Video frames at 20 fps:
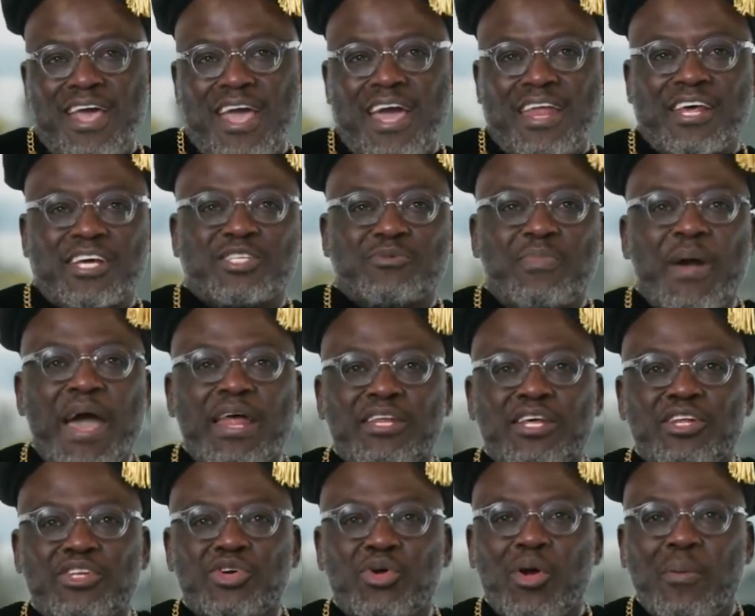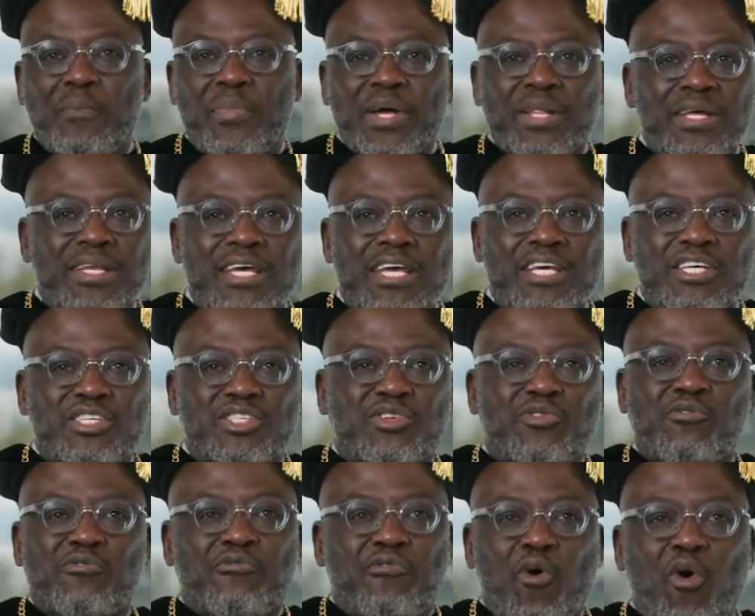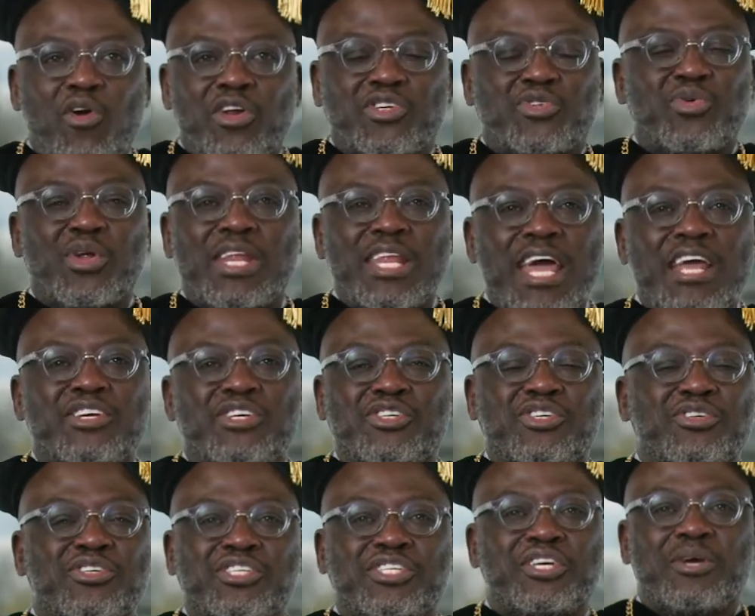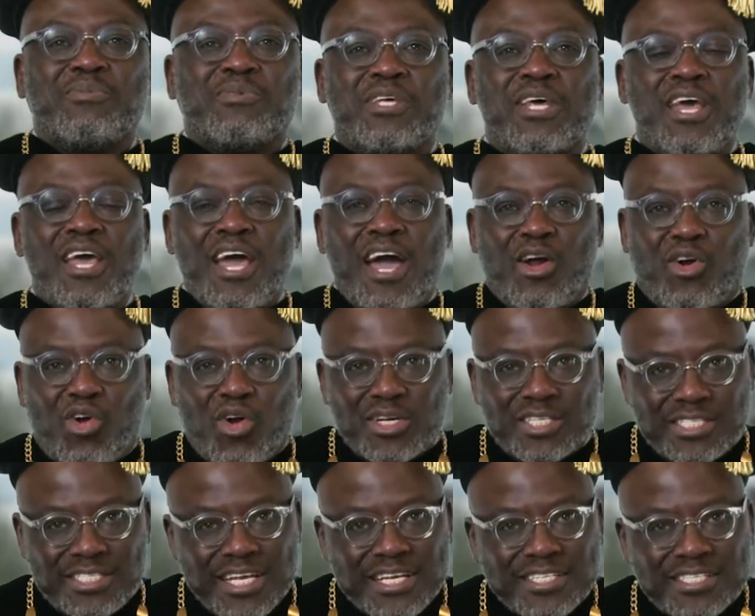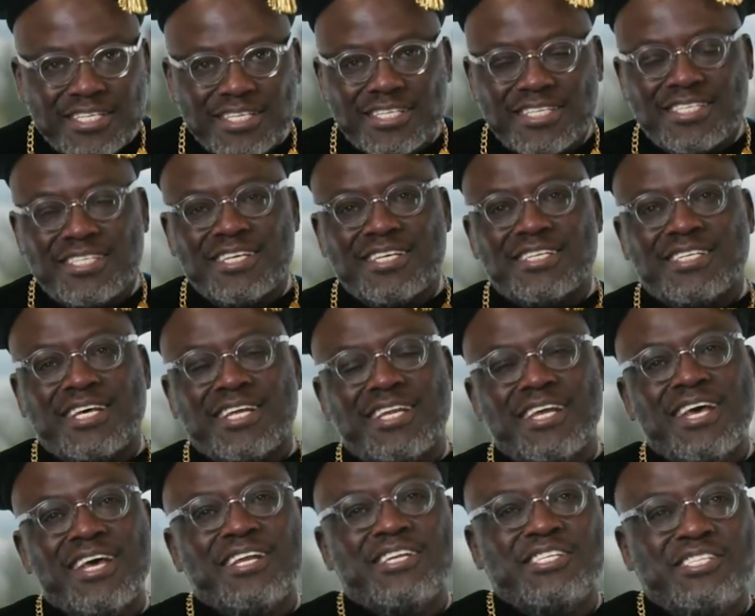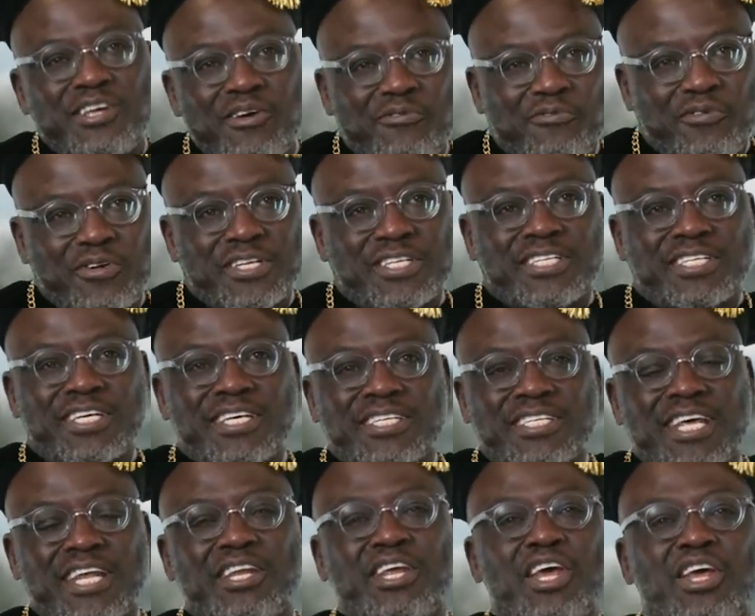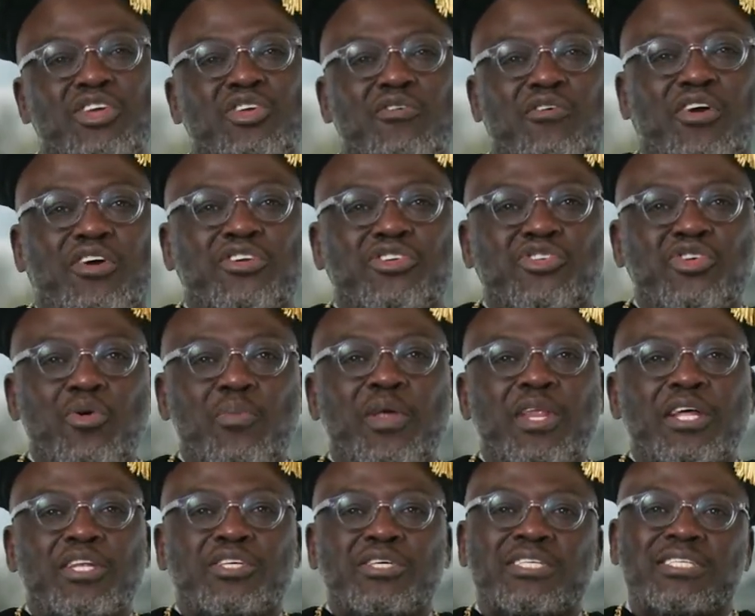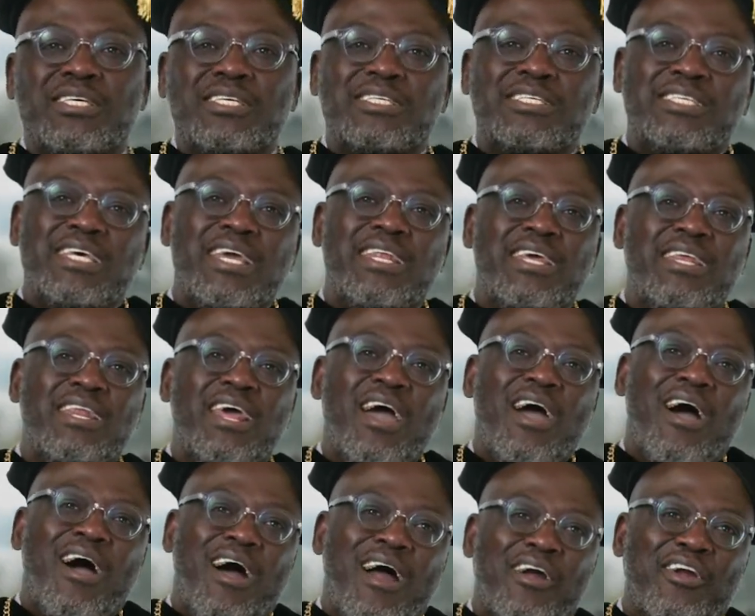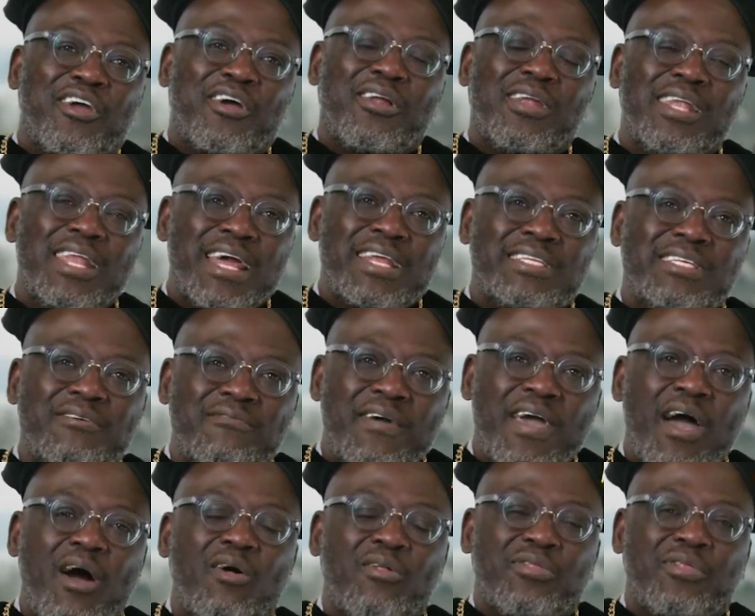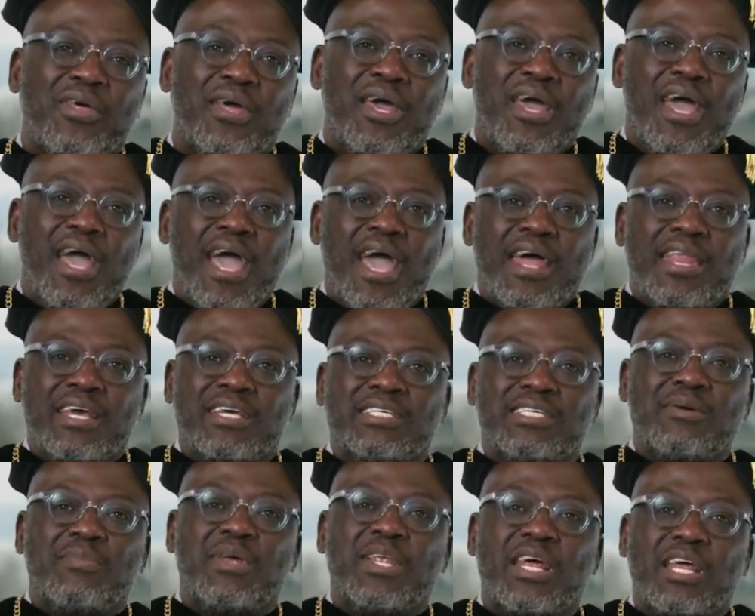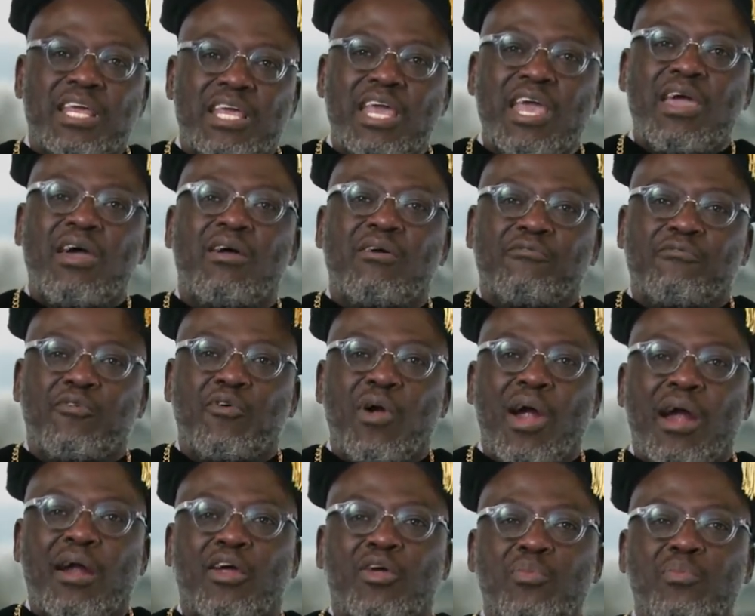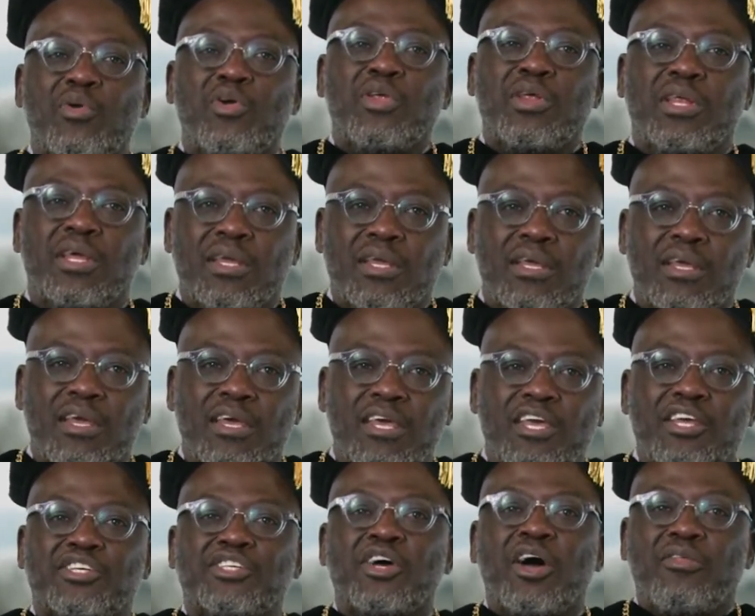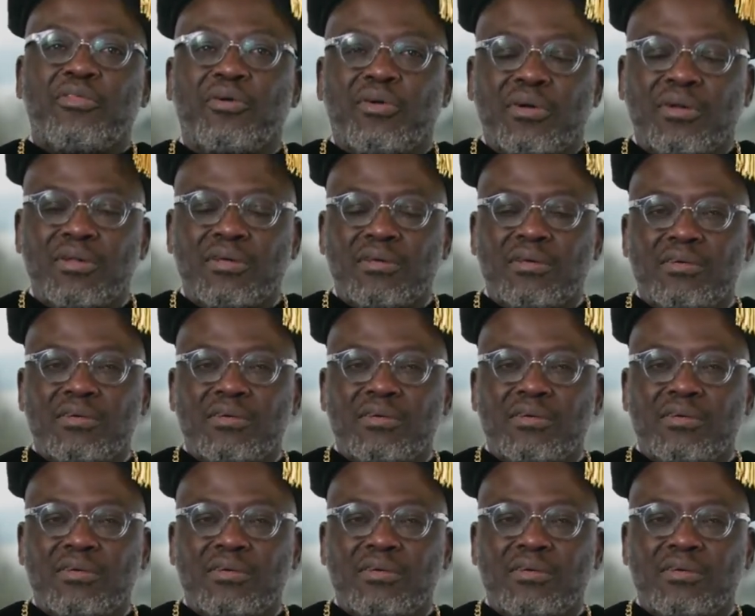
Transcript: and expanded your abilities to forge relationships across distances and differences. And you have contributed to sustaining our collective health and exhibited care for our community, each other.